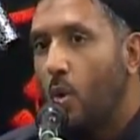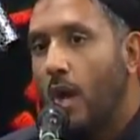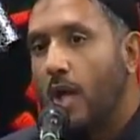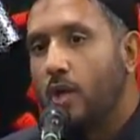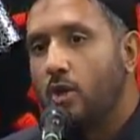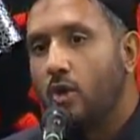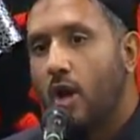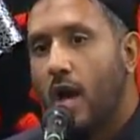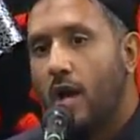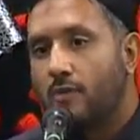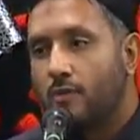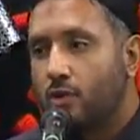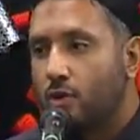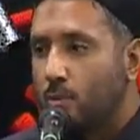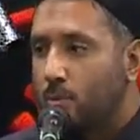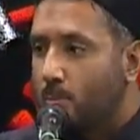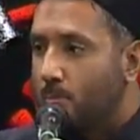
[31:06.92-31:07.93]
When you have
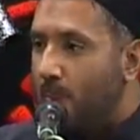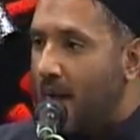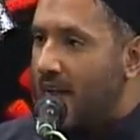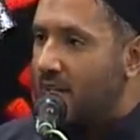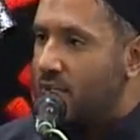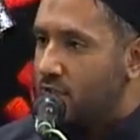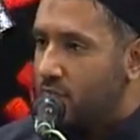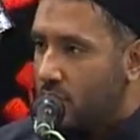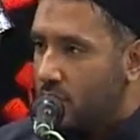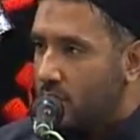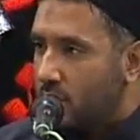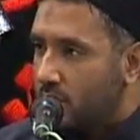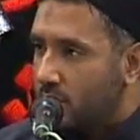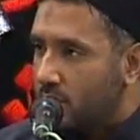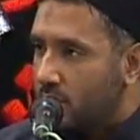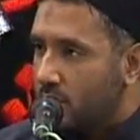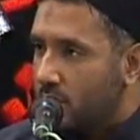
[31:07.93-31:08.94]
to badger
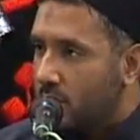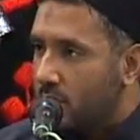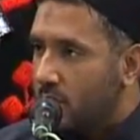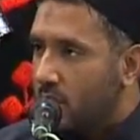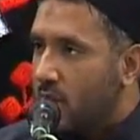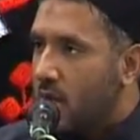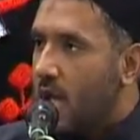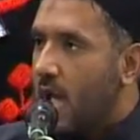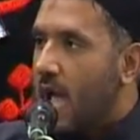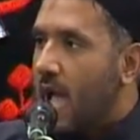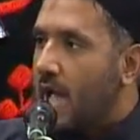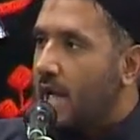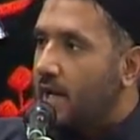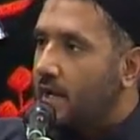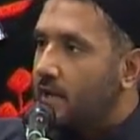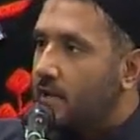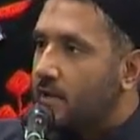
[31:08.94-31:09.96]

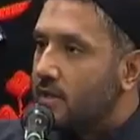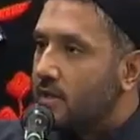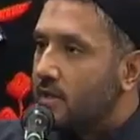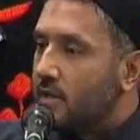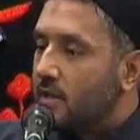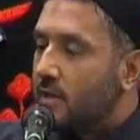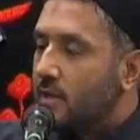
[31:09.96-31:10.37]
and